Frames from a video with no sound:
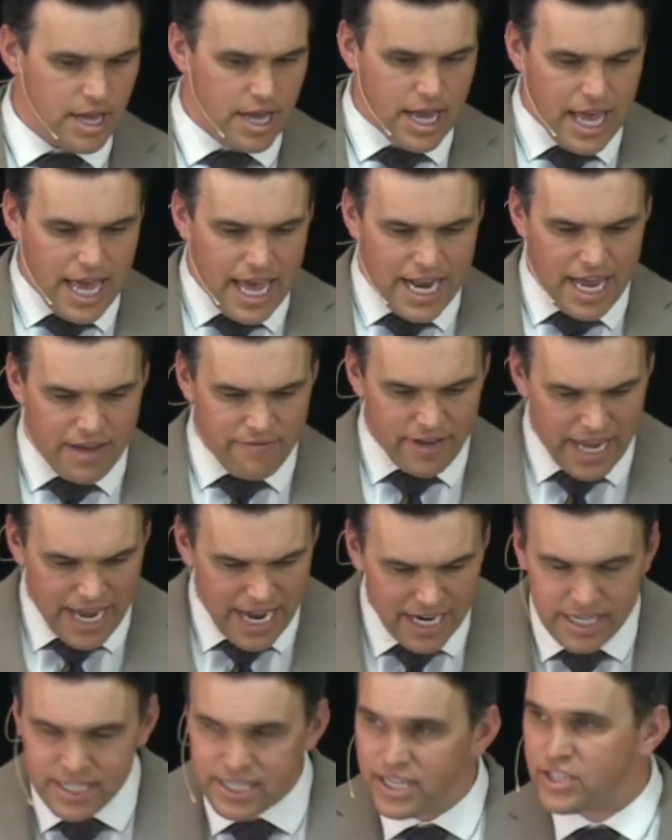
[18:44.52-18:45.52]
and having
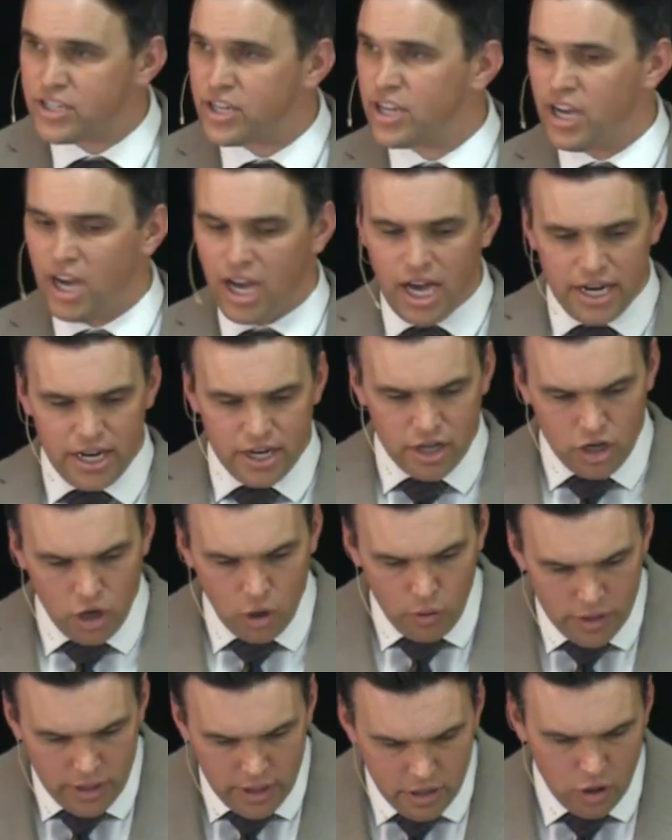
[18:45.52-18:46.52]
access to God and
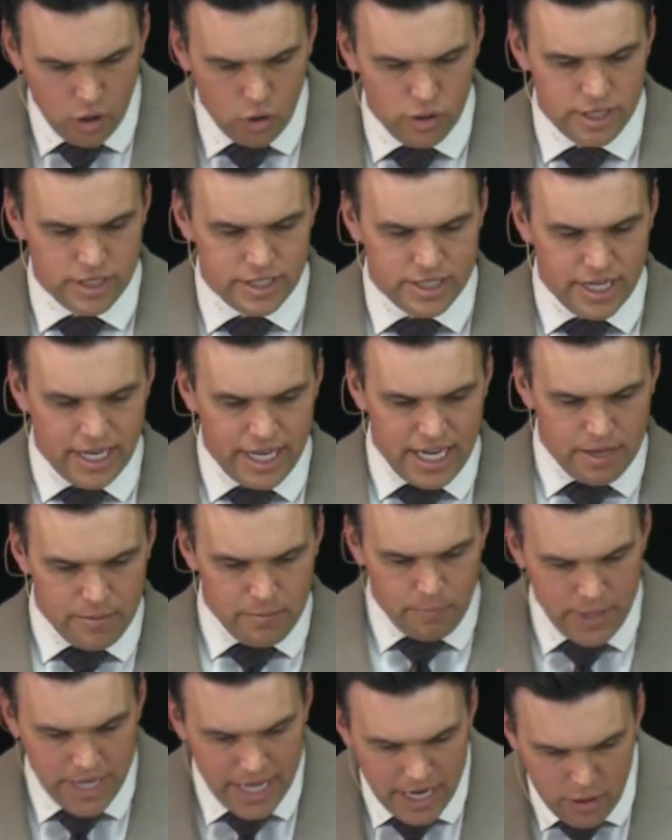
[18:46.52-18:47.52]
going to the holy city and
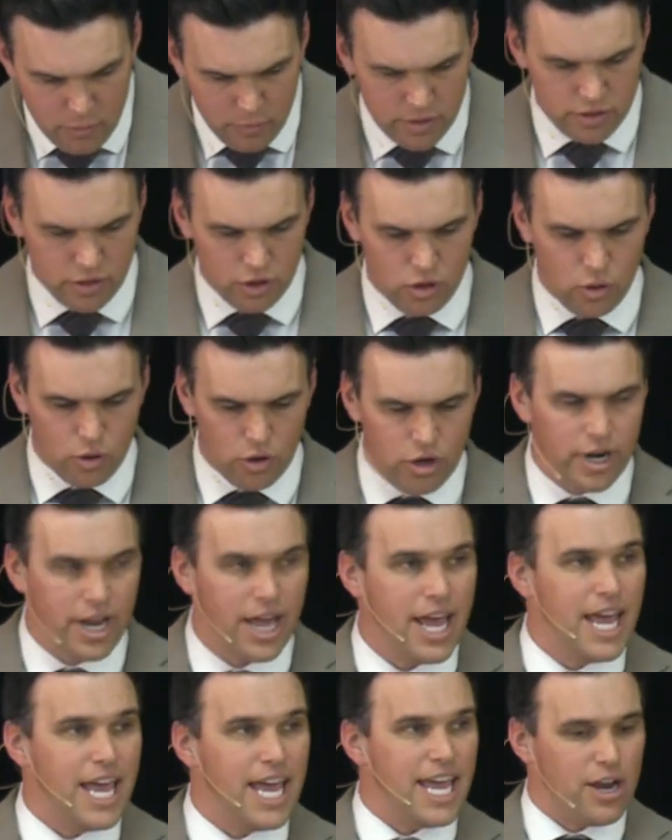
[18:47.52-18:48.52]
being with the Lord,
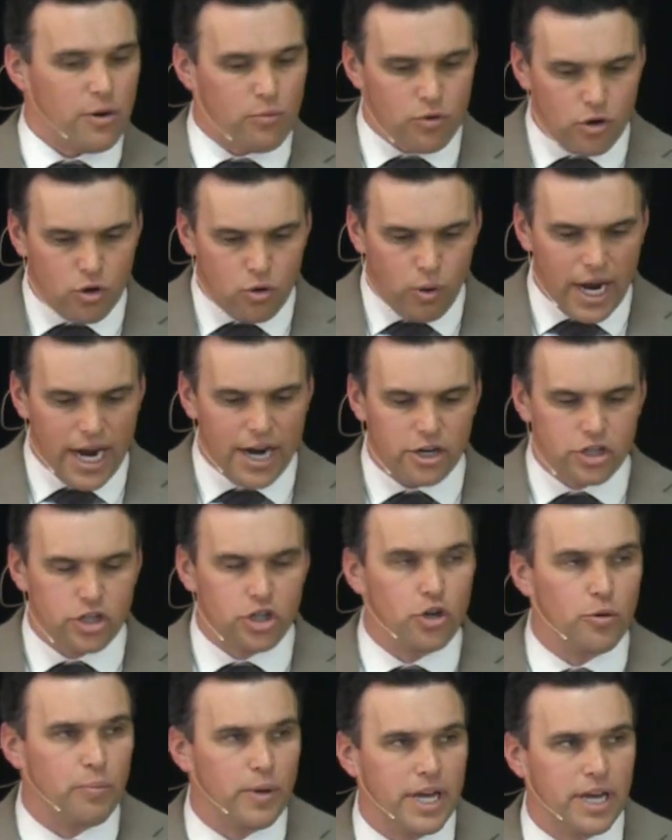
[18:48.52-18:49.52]
it requires
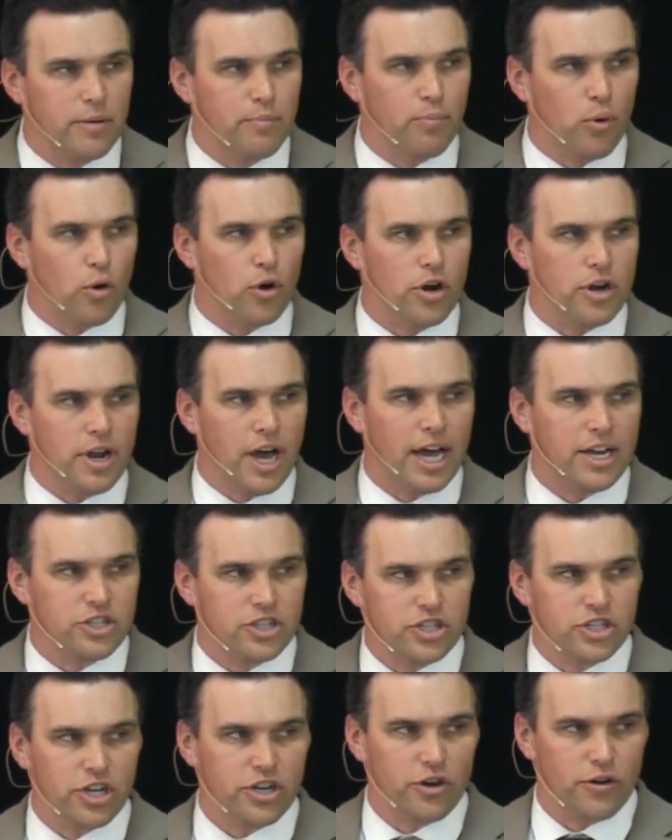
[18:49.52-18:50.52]
you being born not
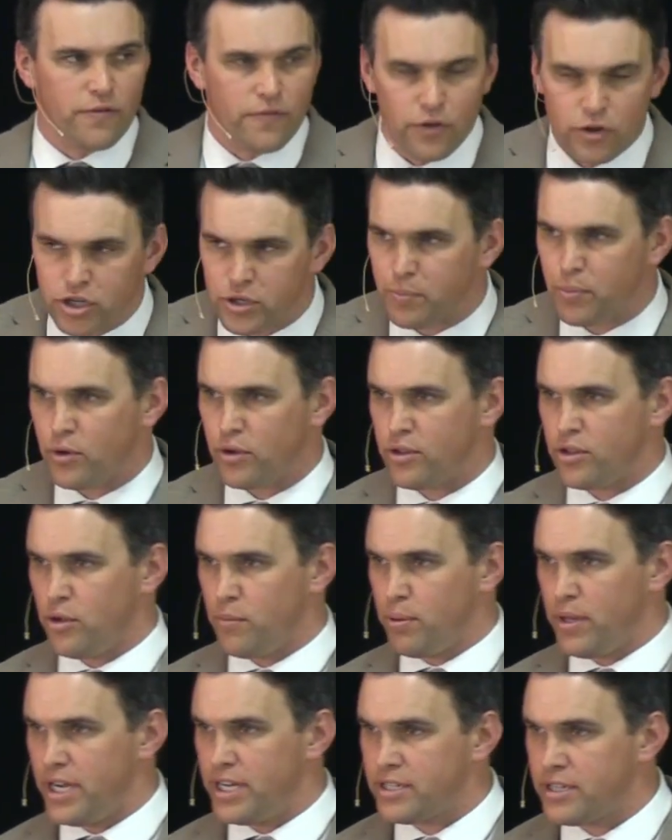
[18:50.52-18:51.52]
just in your first
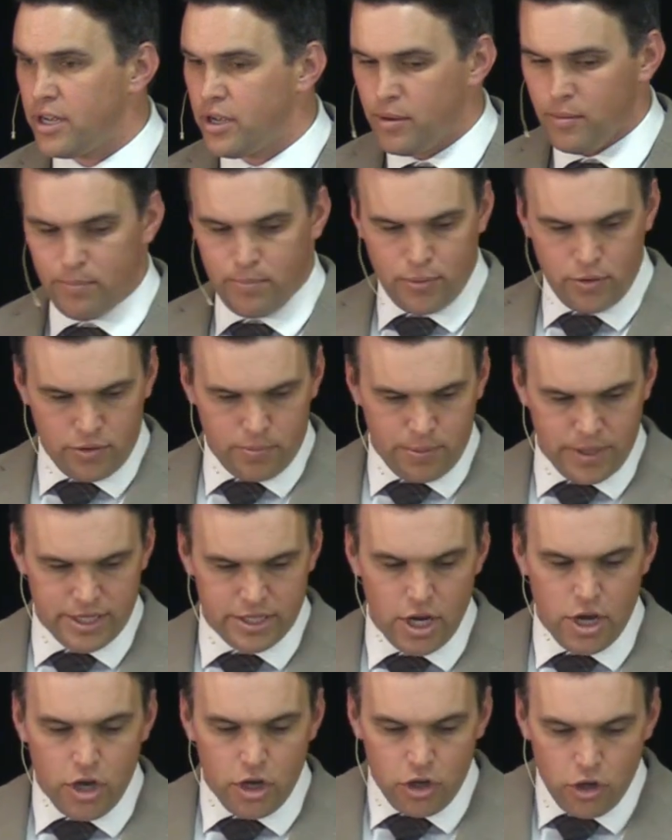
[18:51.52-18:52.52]
birthplace, birthplace.
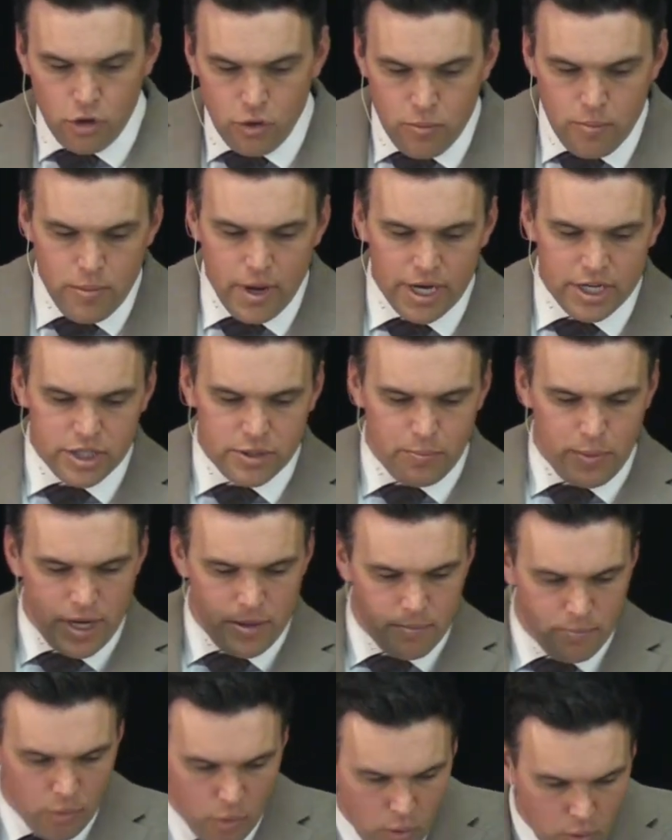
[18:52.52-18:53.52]
You must be
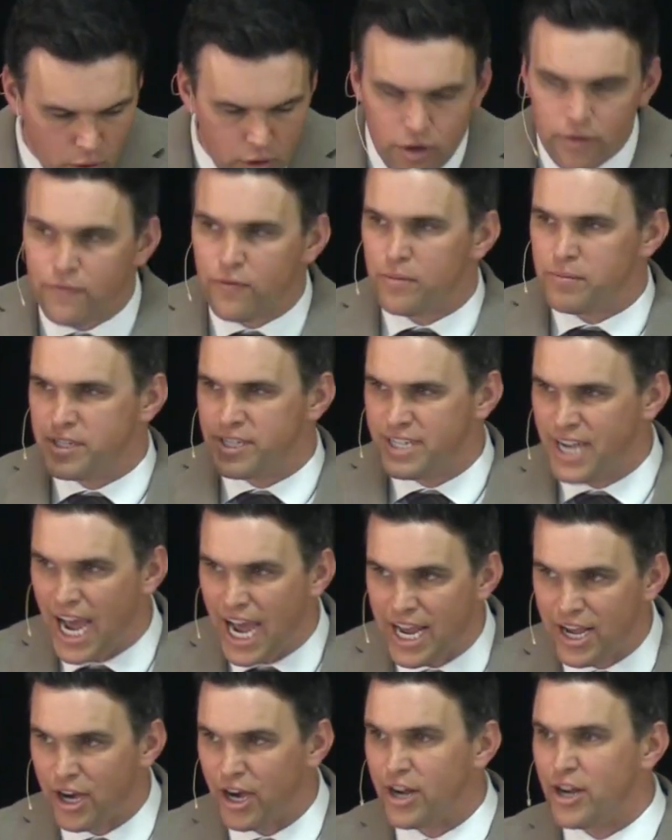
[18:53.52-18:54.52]
born from
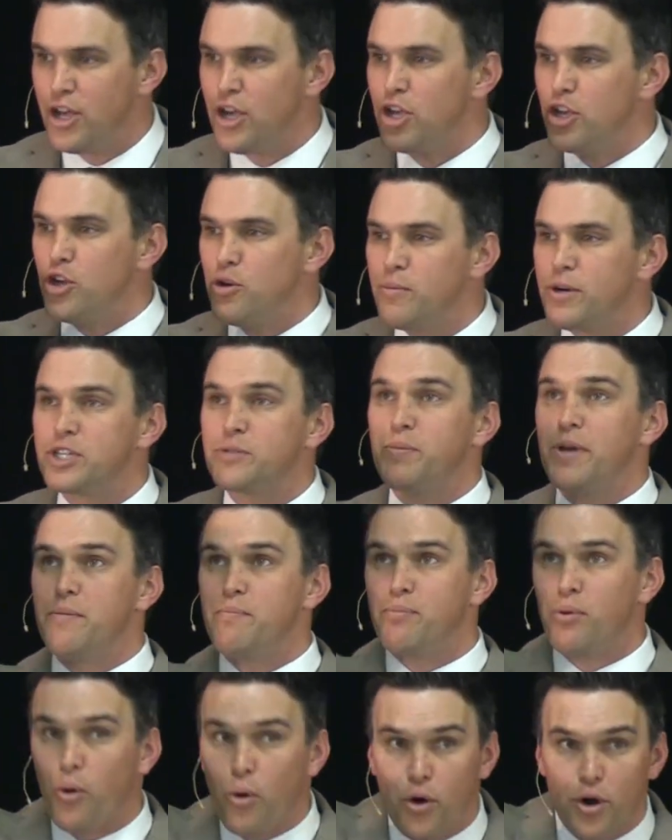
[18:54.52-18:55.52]
Zion. You must be
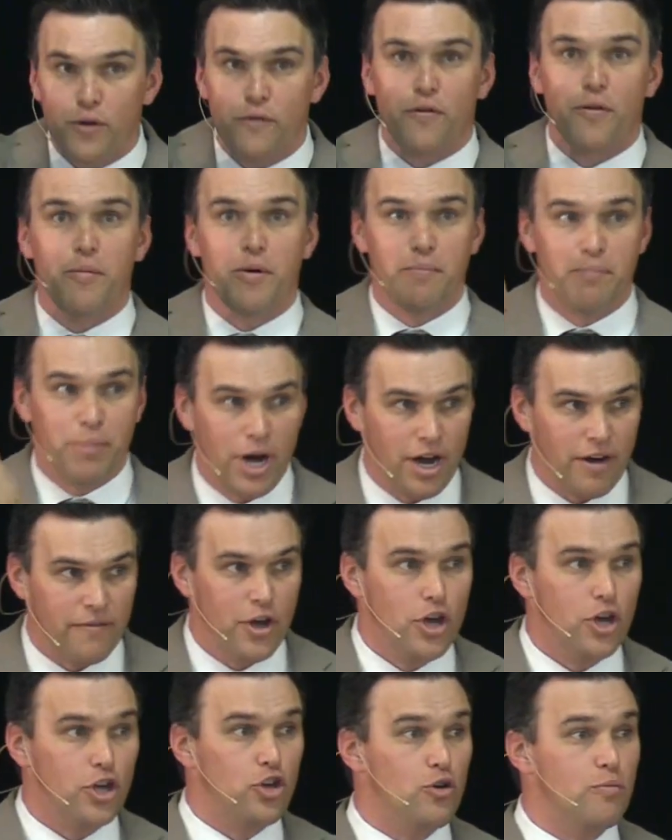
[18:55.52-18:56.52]
born from above.
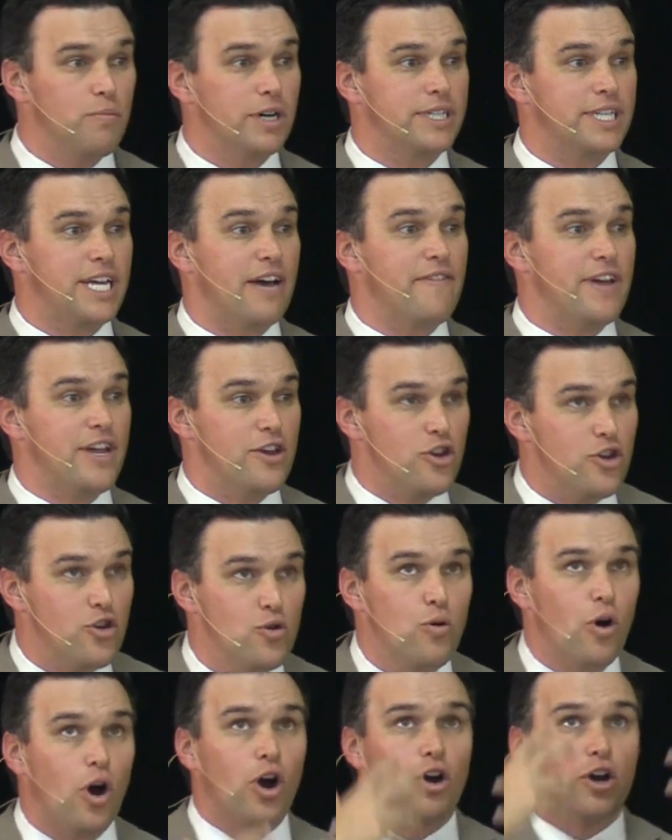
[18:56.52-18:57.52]
You must have a new
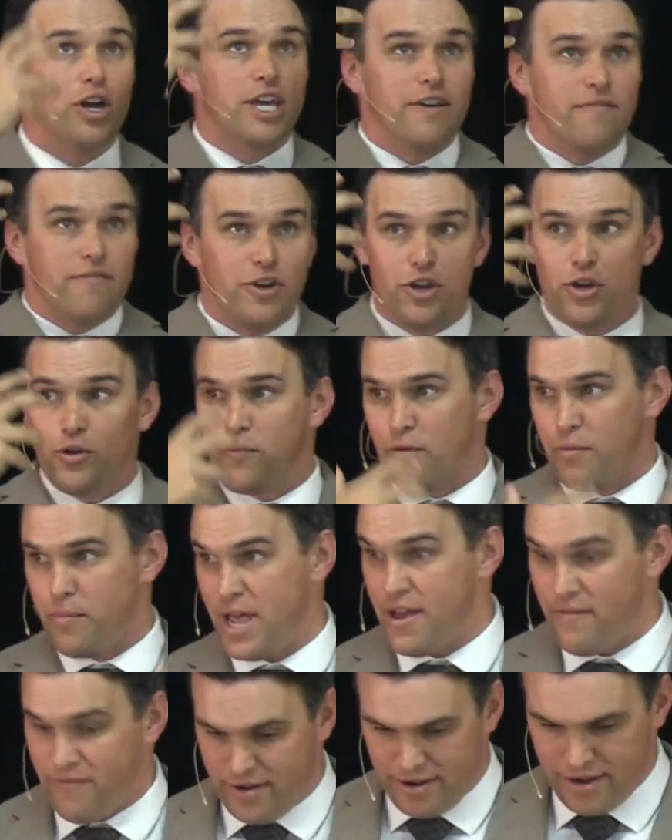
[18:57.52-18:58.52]
heart given to you from
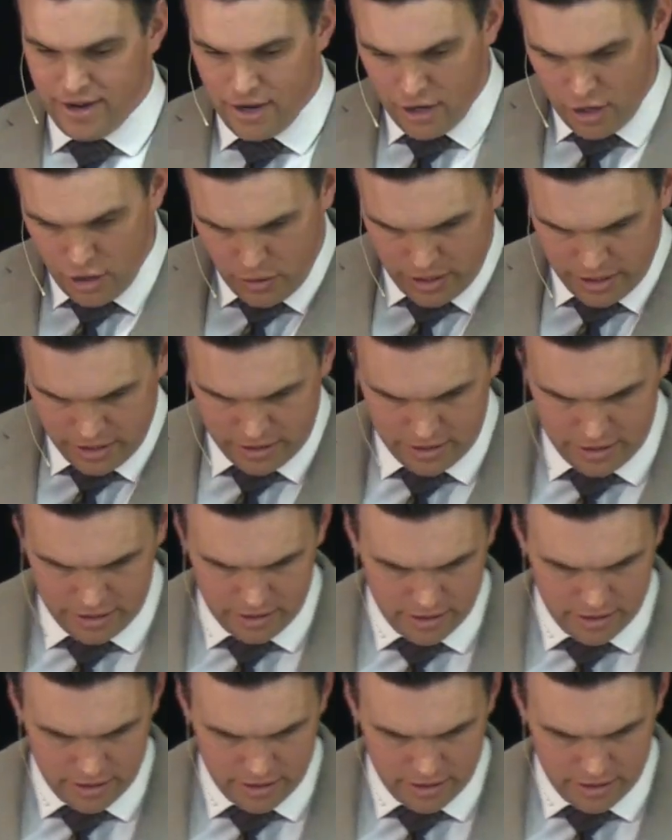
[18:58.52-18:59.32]
heaven. Notice.